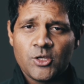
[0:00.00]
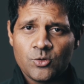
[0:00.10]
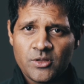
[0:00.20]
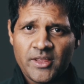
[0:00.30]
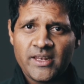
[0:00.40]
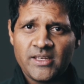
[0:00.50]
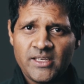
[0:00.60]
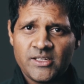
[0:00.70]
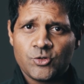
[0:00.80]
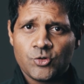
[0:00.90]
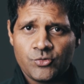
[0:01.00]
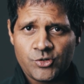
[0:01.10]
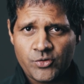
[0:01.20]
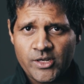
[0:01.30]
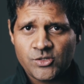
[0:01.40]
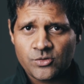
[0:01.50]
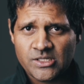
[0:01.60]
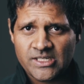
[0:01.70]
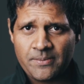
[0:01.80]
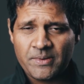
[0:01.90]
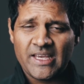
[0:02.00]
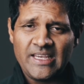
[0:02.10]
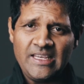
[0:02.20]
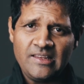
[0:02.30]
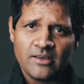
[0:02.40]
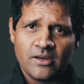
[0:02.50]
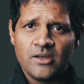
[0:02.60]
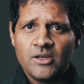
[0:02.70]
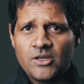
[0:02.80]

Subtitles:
You will then need to retrace your step either